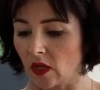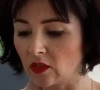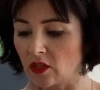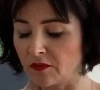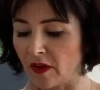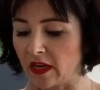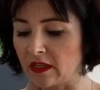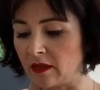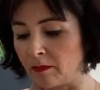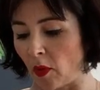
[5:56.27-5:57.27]
Just find
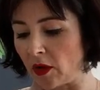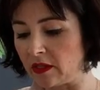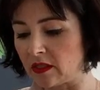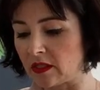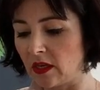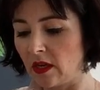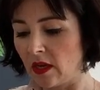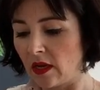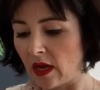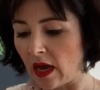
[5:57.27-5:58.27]
a point
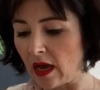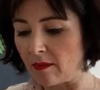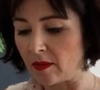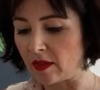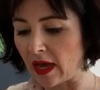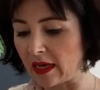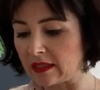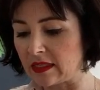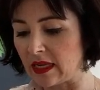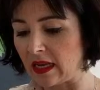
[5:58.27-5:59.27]

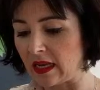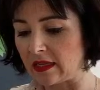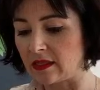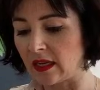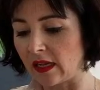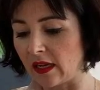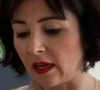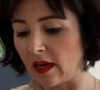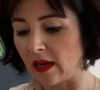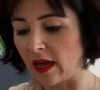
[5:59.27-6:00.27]
that is going
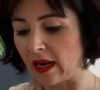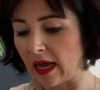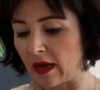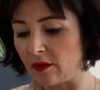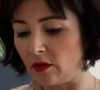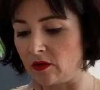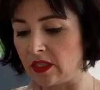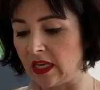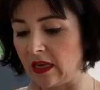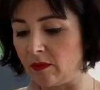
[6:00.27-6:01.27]
to allow you to
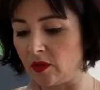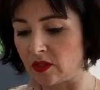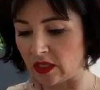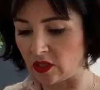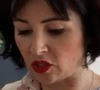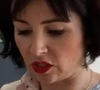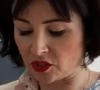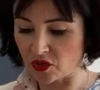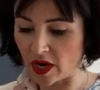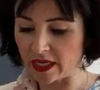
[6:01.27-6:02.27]
keep your stitching
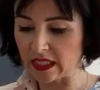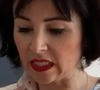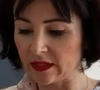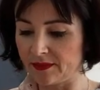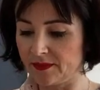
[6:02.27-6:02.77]
straight.